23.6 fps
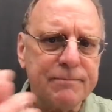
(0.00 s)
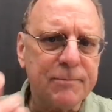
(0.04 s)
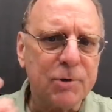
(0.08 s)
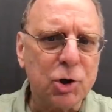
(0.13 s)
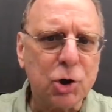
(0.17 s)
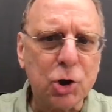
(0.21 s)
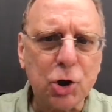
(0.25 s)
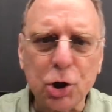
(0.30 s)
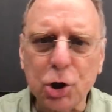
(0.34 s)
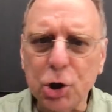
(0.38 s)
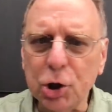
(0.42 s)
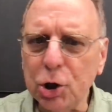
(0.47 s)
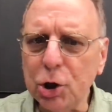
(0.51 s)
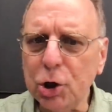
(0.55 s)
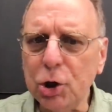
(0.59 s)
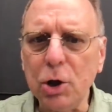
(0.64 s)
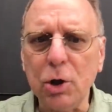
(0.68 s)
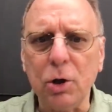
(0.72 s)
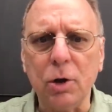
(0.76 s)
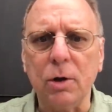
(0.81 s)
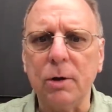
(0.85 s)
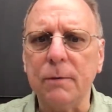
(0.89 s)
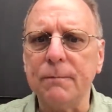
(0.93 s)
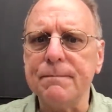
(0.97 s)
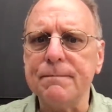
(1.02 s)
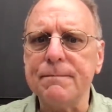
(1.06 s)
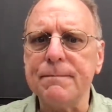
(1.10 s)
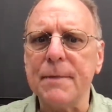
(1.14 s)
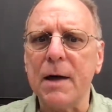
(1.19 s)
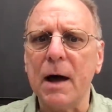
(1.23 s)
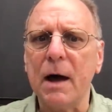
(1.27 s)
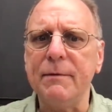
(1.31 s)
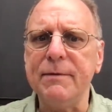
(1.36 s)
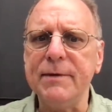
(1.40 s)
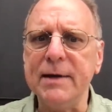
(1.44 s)
kernel
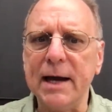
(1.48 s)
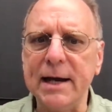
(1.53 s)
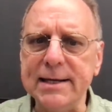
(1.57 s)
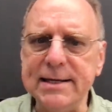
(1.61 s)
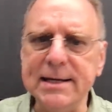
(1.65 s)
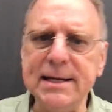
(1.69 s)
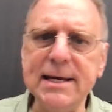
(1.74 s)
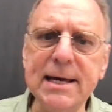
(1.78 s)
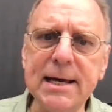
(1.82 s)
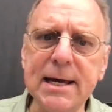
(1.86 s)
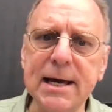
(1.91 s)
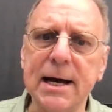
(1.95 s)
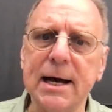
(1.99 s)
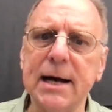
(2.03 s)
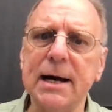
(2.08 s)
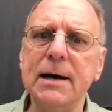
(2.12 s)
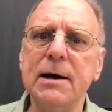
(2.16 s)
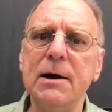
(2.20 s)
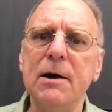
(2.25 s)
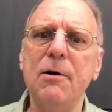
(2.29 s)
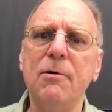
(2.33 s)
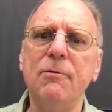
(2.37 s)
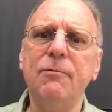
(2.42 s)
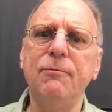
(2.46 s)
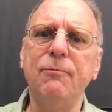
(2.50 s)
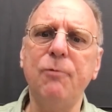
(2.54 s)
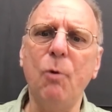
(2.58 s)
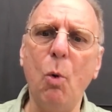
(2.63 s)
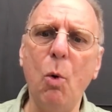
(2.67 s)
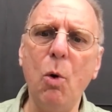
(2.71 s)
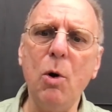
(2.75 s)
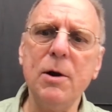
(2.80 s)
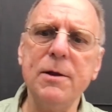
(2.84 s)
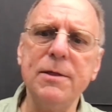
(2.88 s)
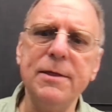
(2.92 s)
of the idea
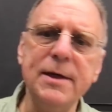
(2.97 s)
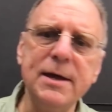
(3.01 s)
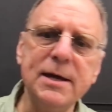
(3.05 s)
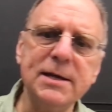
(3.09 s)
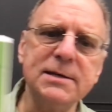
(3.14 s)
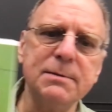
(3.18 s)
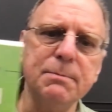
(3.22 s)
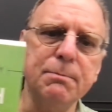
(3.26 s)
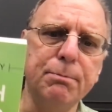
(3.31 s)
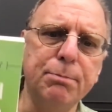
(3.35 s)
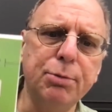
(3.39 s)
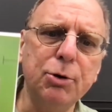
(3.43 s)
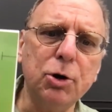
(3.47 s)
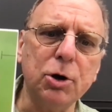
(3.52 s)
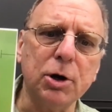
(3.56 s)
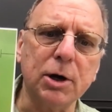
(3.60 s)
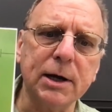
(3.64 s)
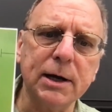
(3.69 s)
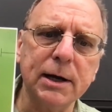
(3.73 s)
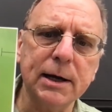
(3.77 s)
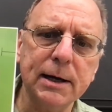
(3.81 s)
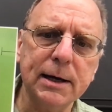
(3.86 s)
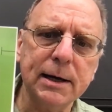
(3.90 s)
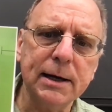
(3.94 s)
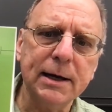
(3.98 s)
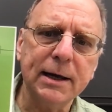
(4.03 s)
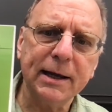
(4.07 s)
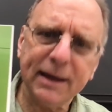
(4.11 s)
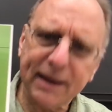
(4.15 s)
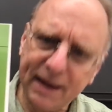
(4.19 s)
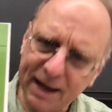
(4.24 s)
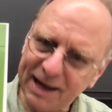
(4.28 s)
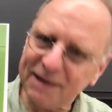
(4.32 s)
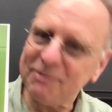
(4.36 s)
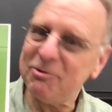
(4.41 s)
for this book
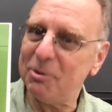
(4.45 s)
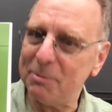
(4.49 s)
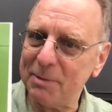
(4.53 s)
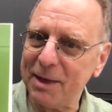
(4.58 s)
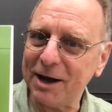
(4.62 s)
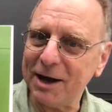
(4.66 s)
came from that